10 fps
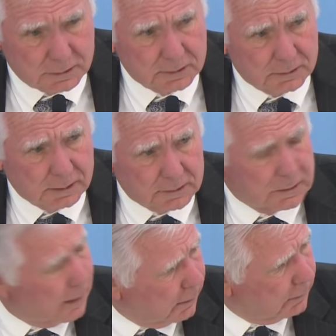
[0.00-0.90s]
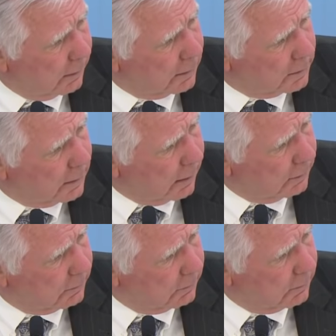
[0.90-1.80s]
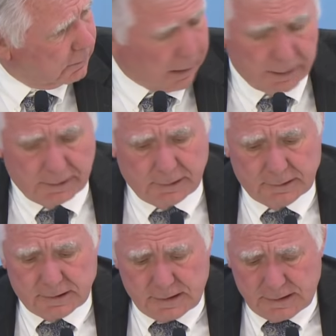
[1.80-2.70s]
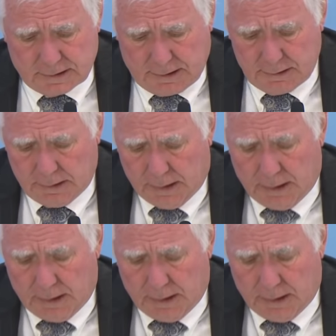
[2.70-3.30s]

That's not anything to sneeze at.